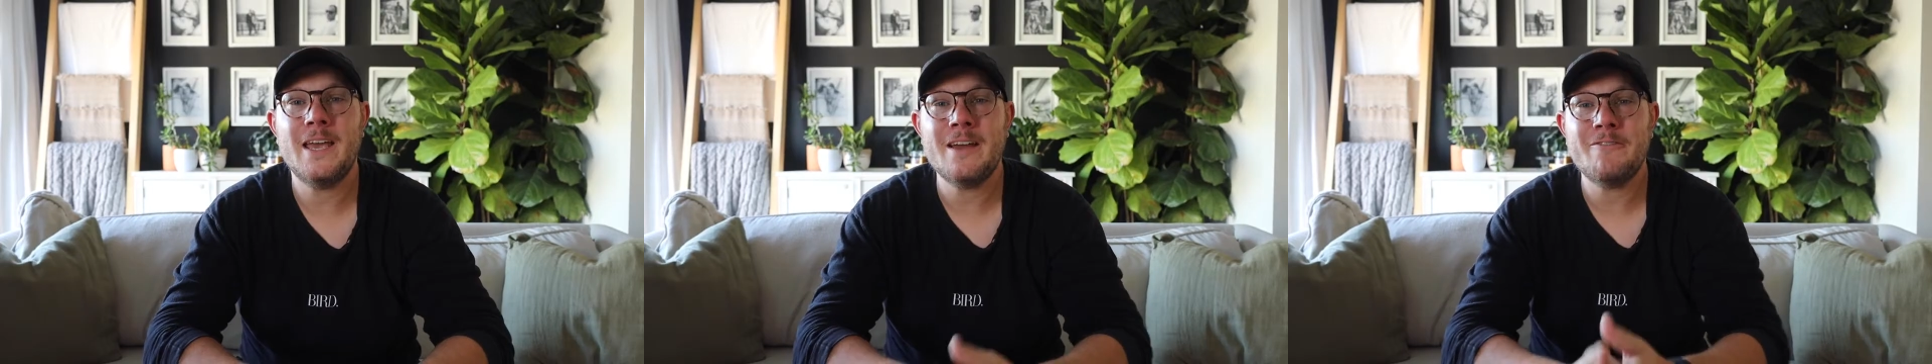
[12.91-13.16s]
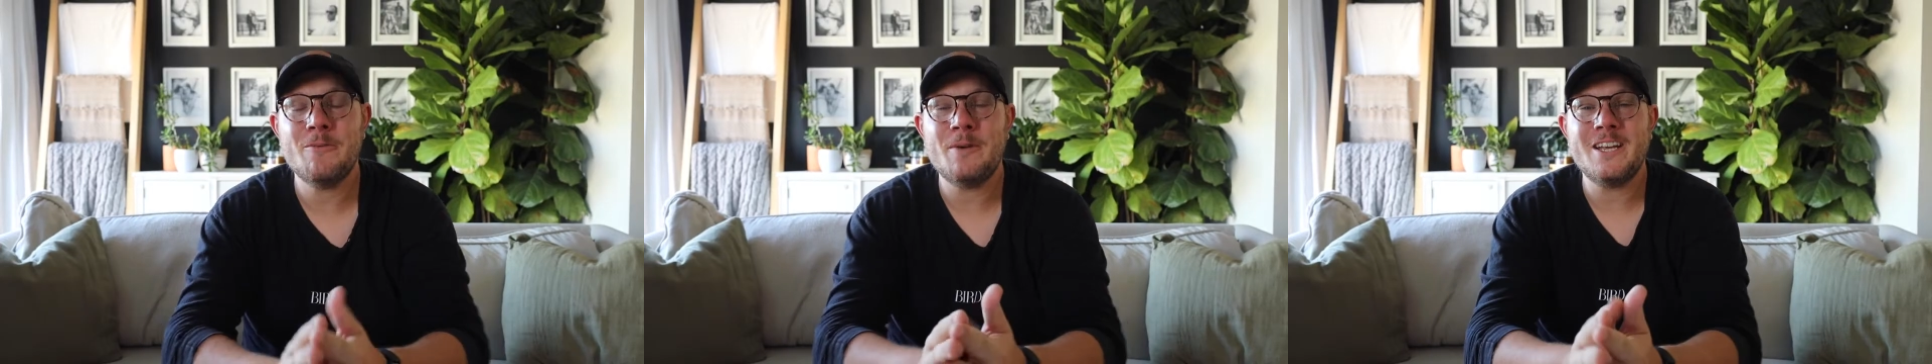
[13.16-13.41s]

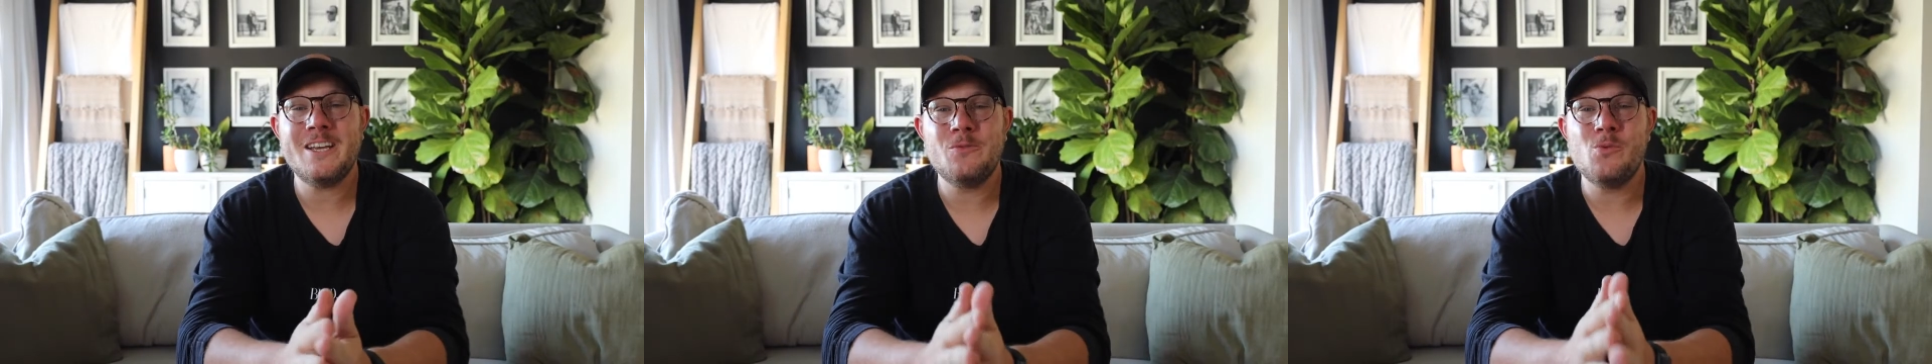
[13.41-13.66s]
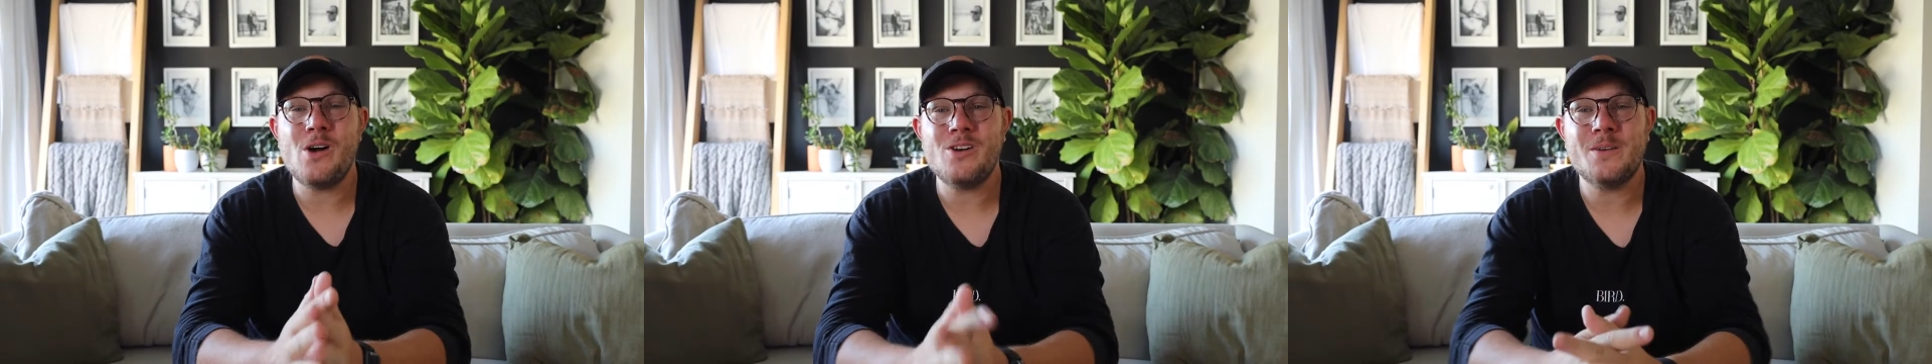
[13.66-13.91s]
everybody,
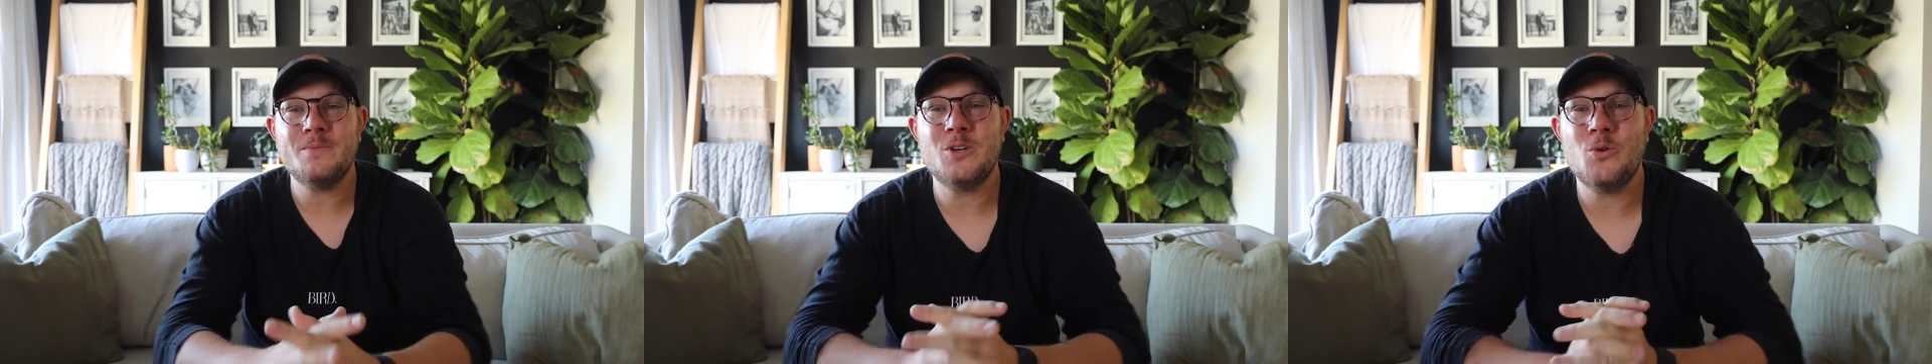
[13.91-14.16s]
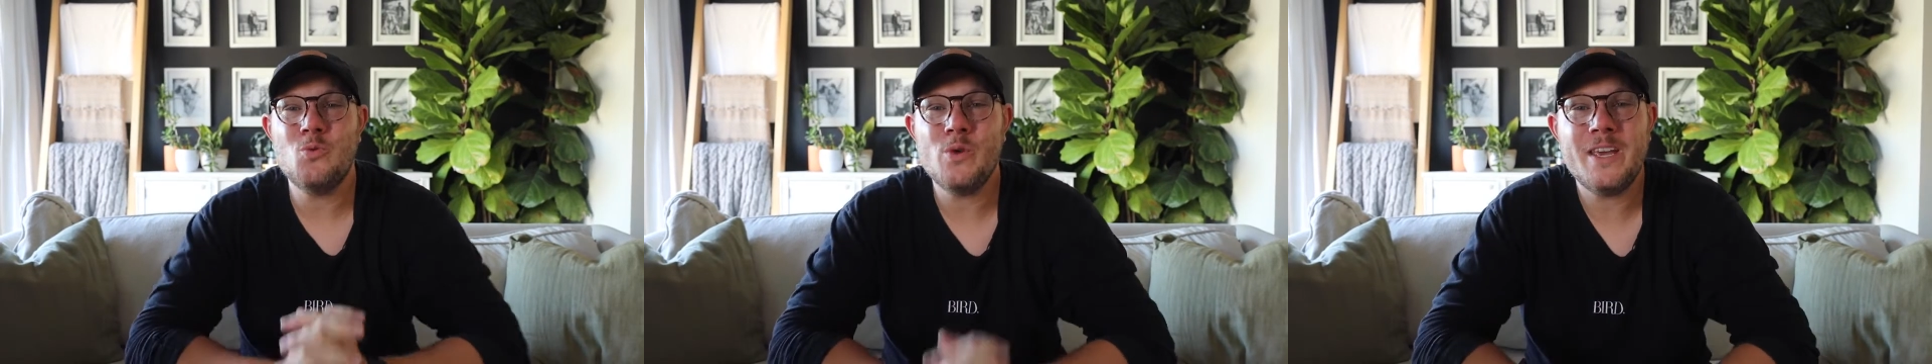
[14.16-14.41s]
and welcome
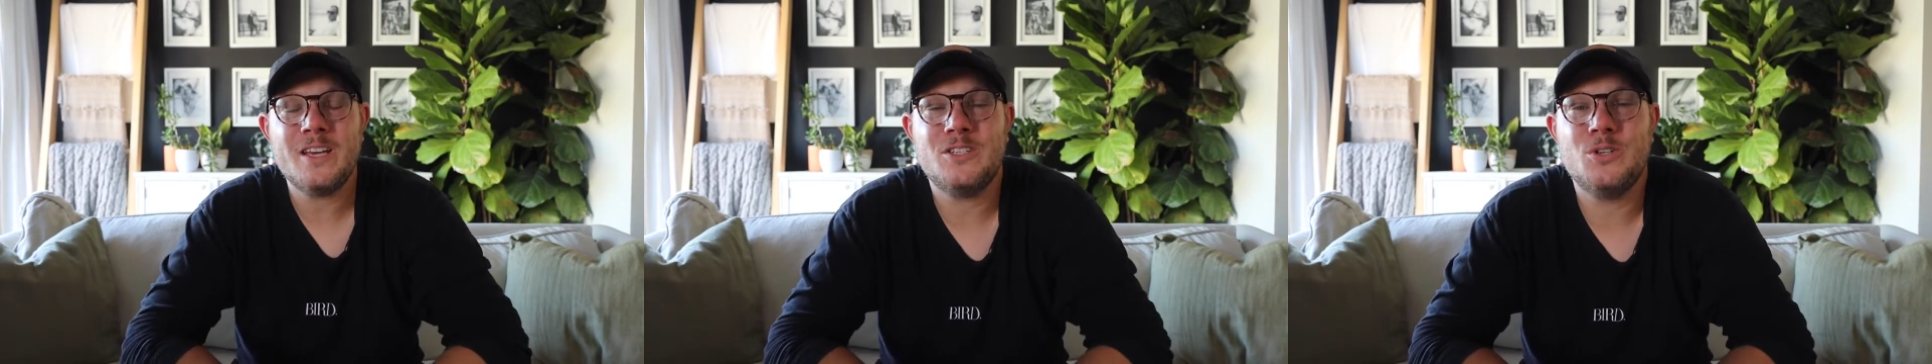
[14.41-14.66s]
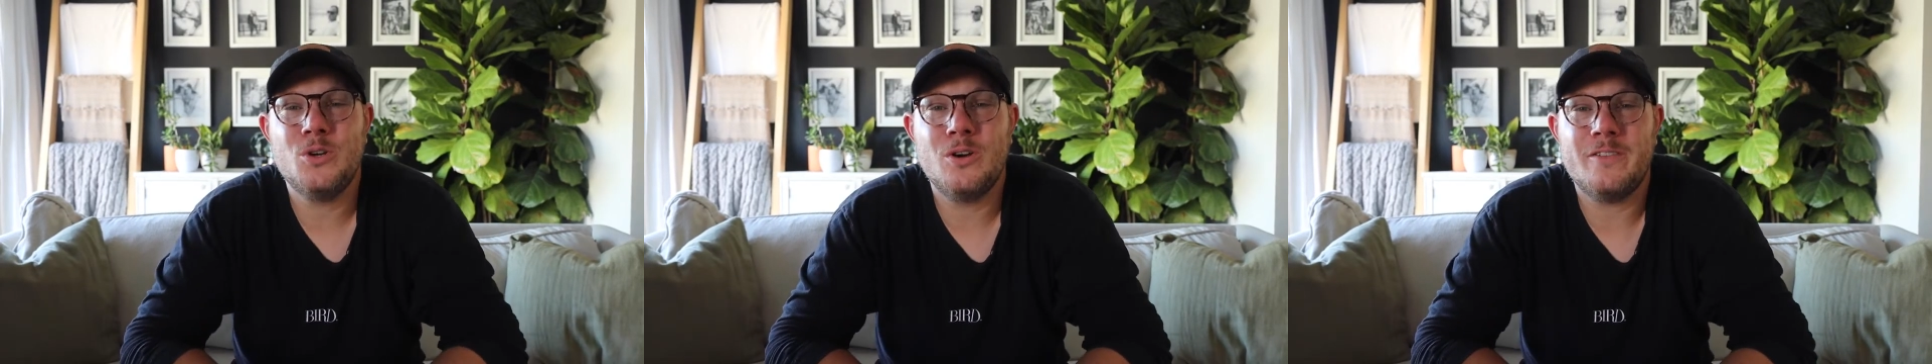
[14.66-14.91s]
to week
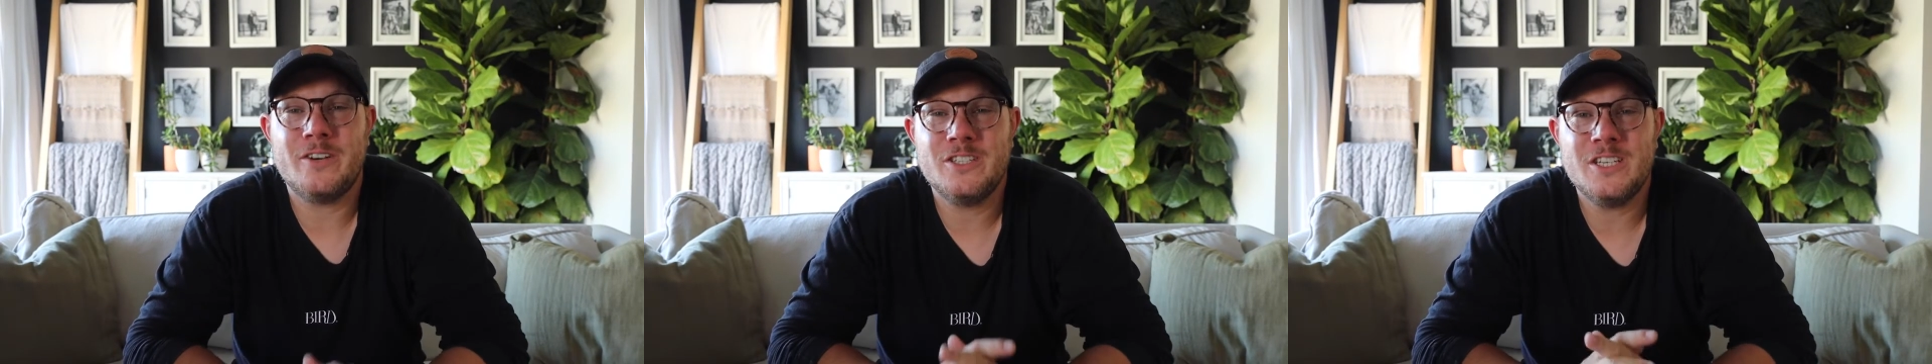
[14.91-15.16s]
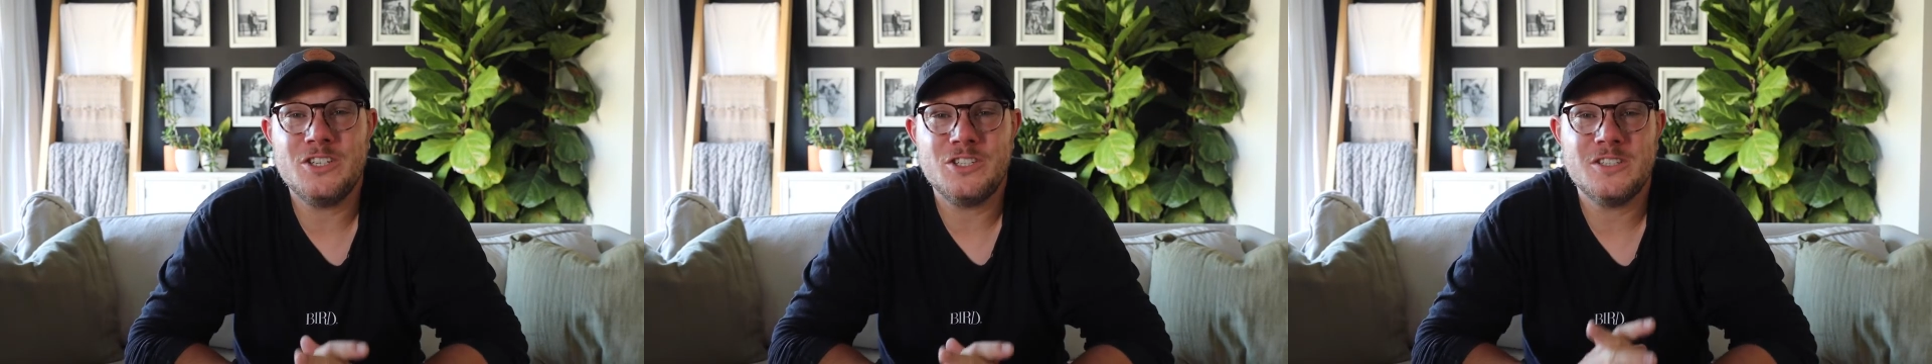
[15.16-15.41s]
2 of our
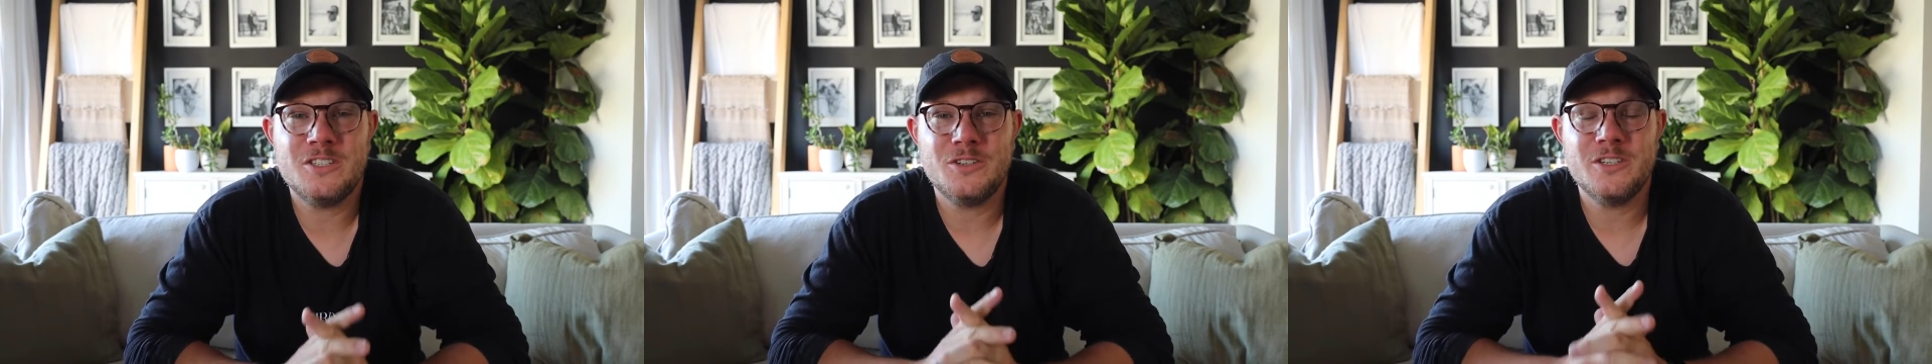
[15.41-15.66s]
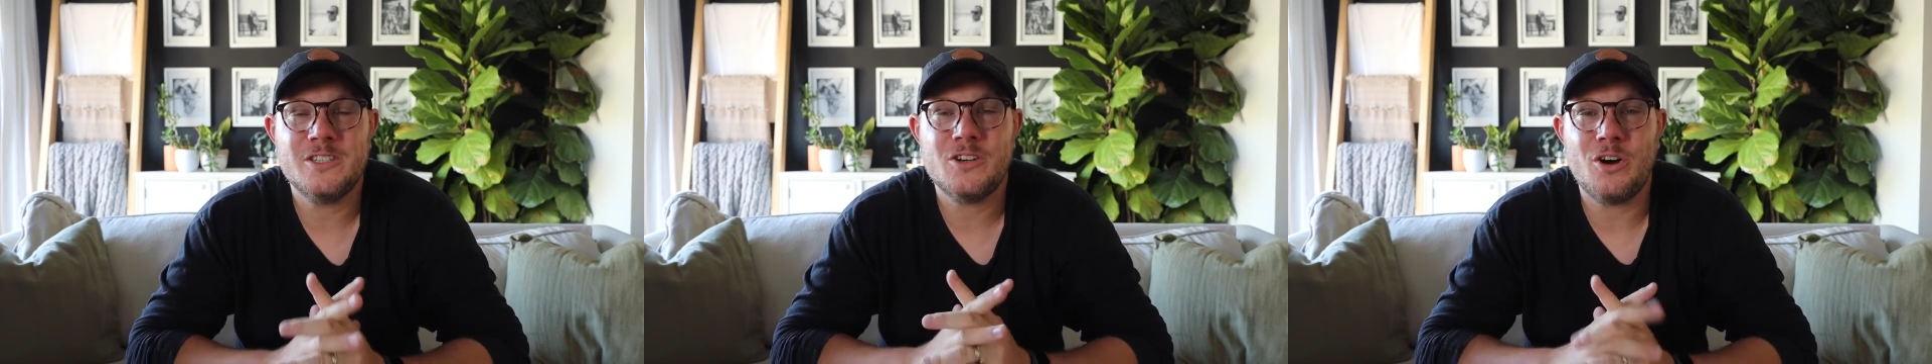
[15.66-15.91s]
teaching
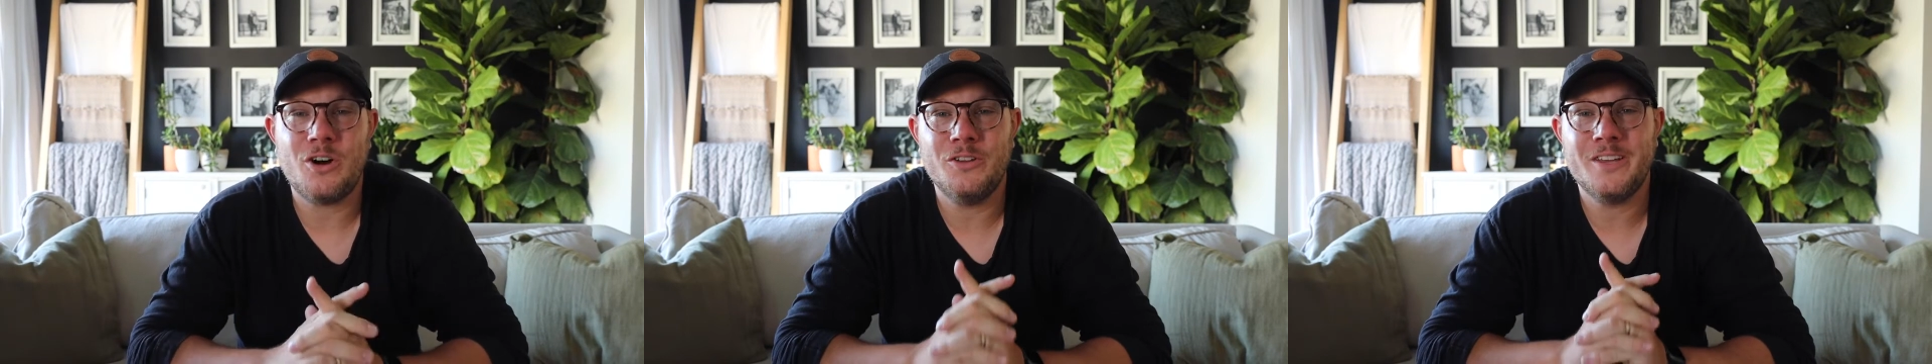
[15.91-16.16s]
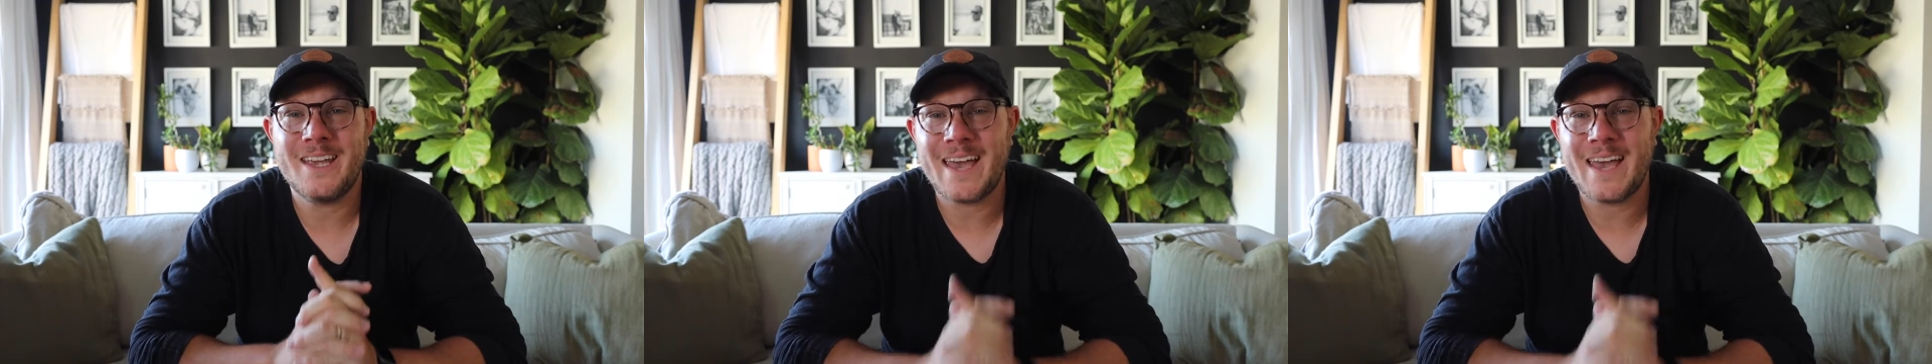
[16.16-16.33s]
series called